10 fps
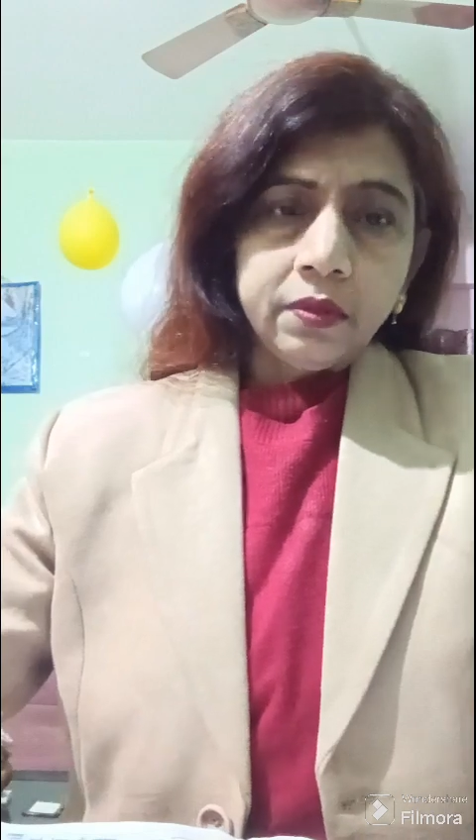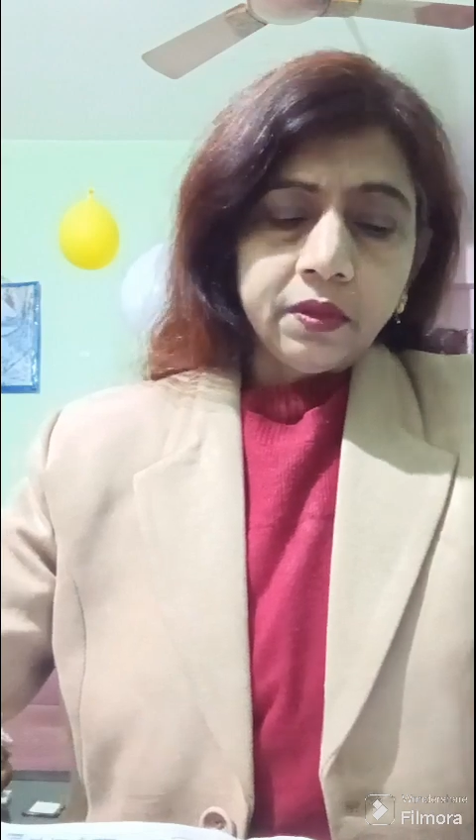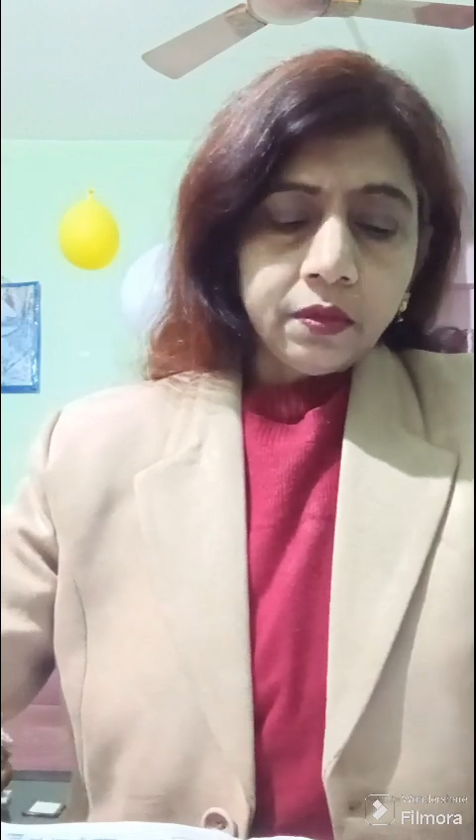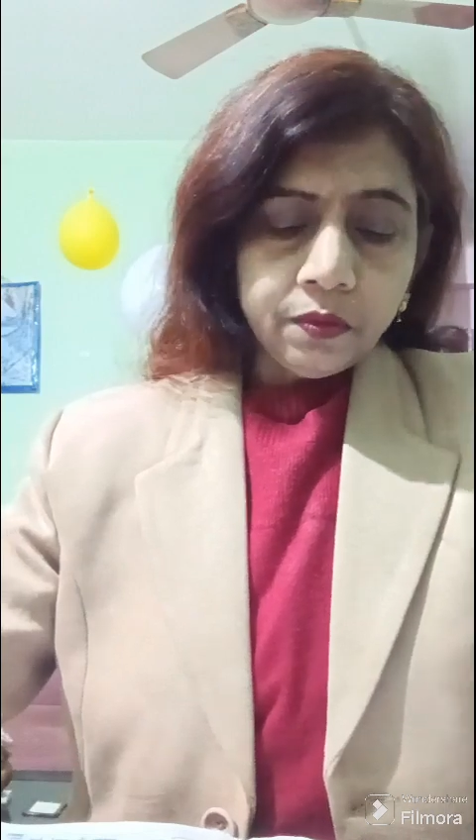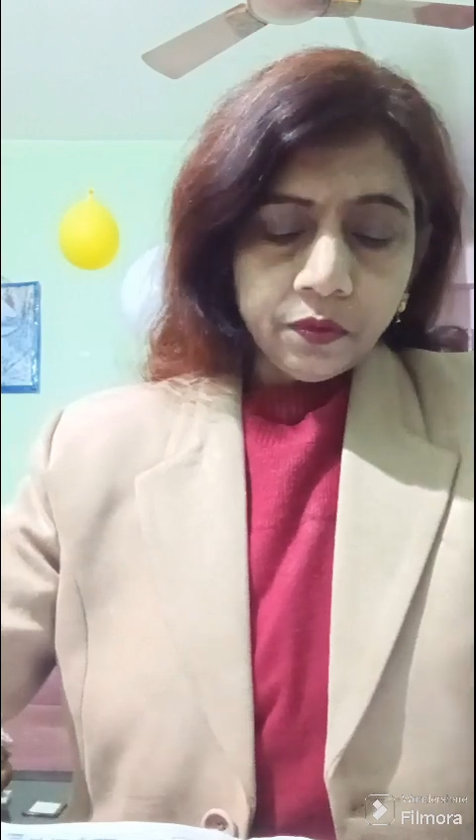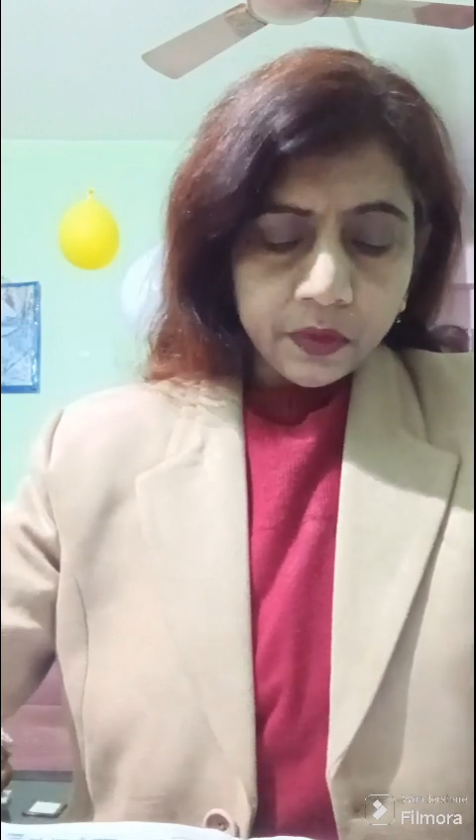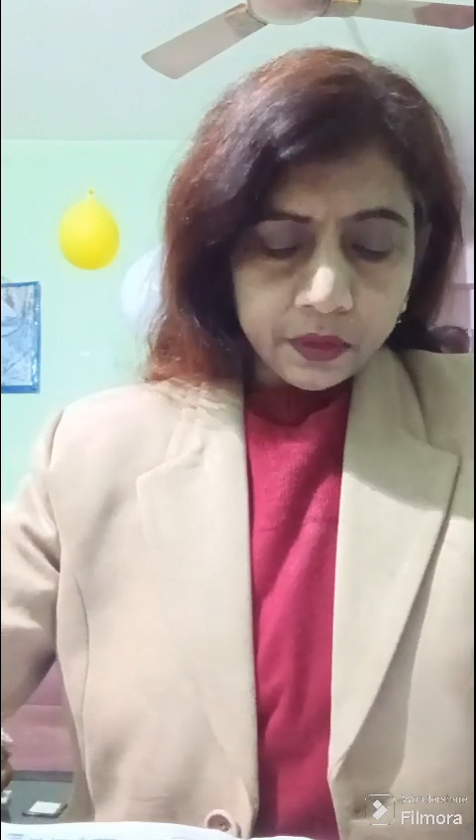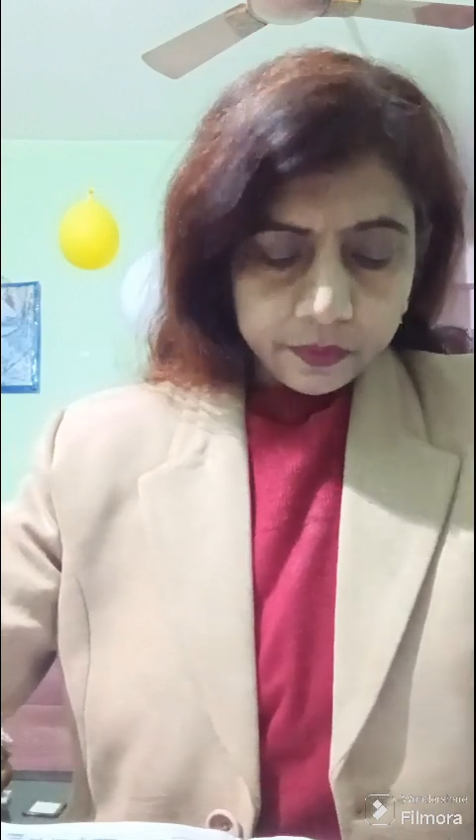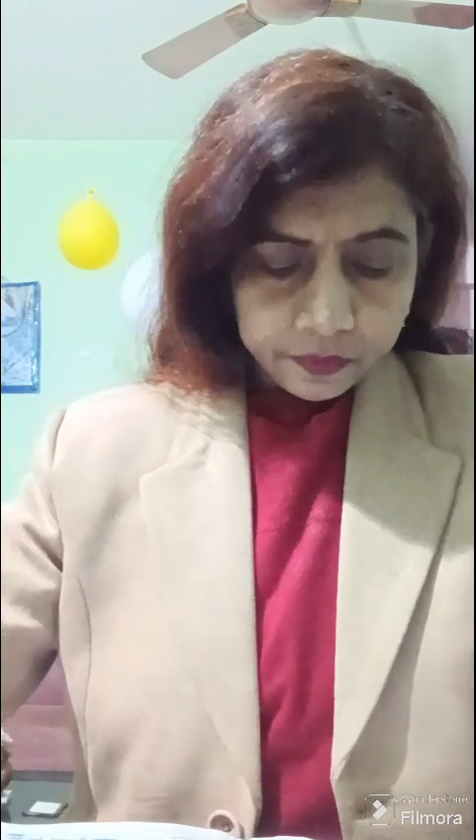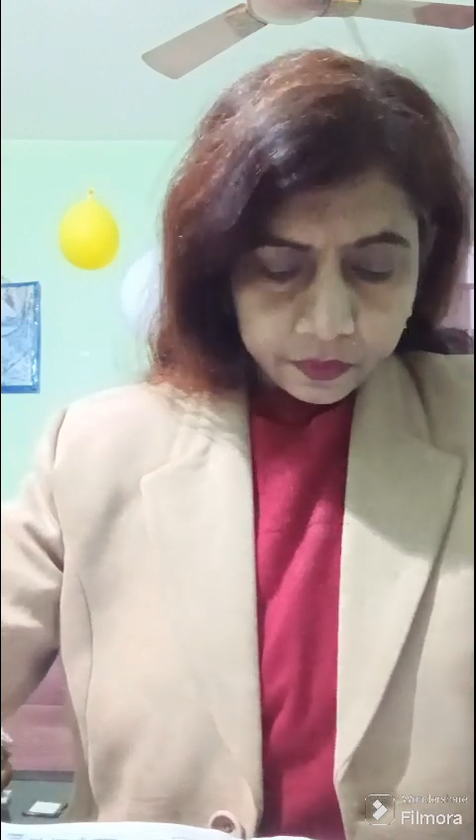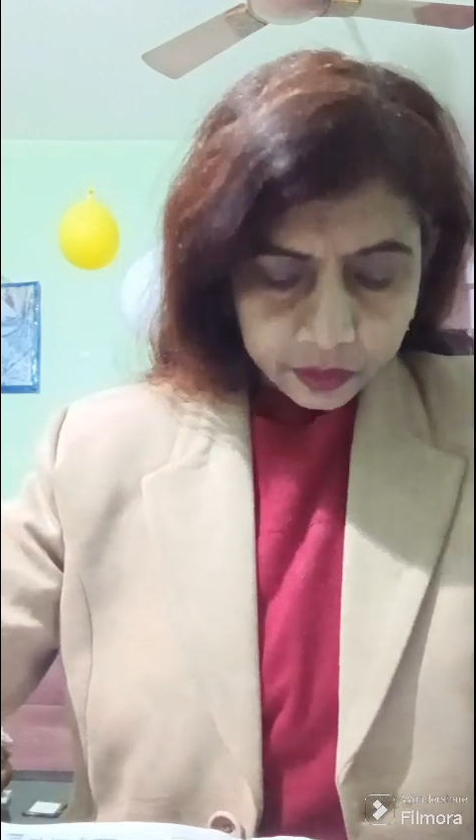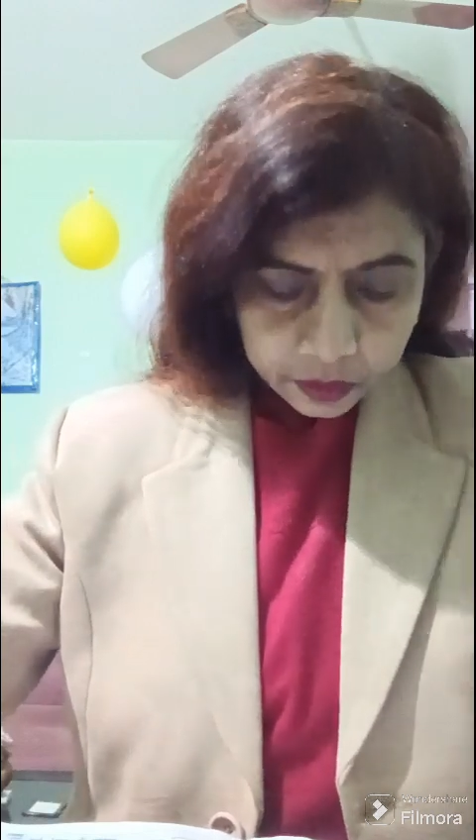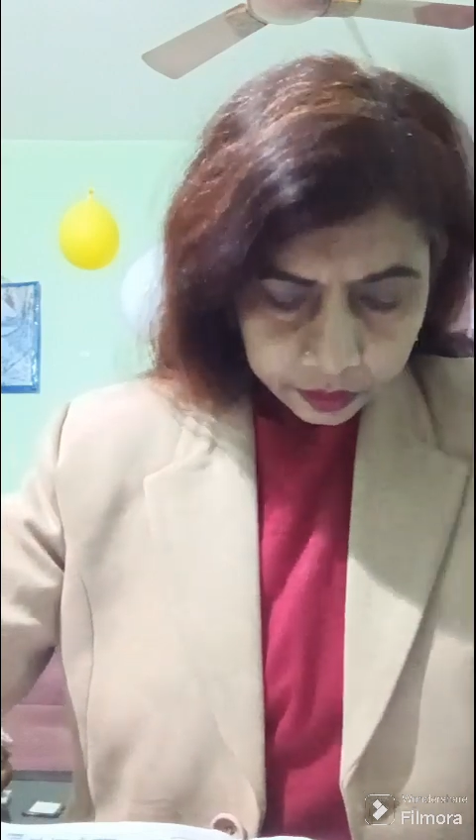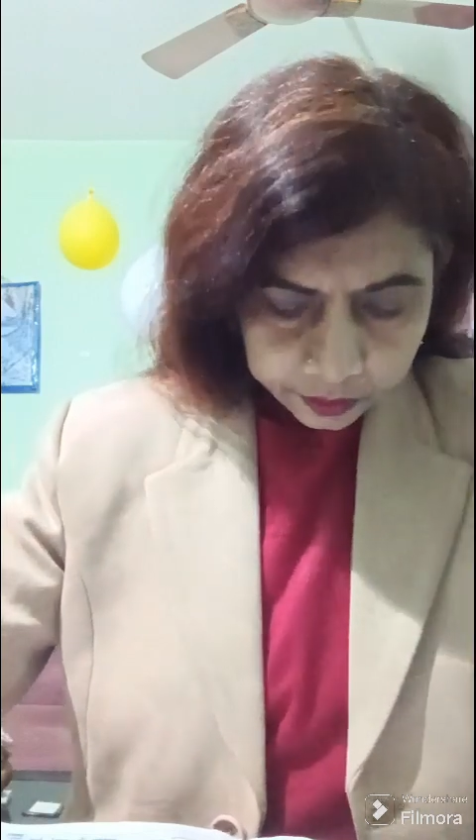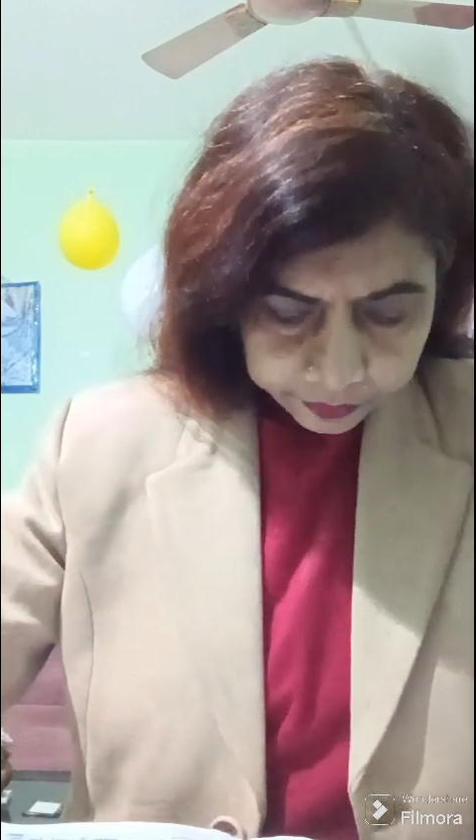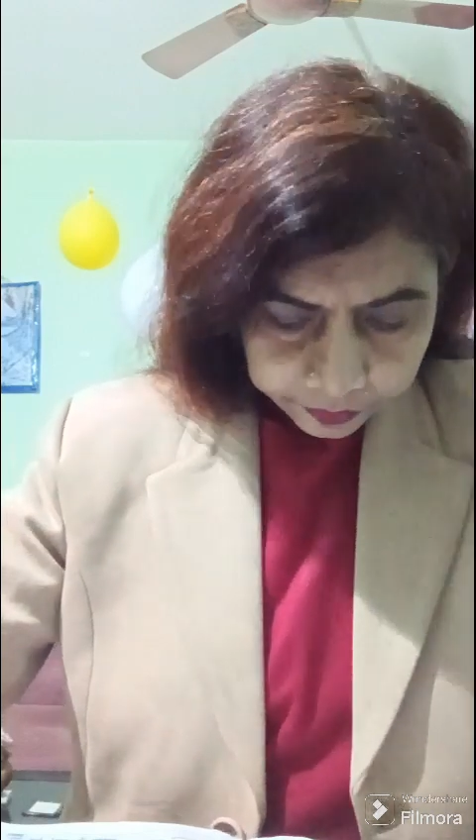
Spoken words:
either due to average sized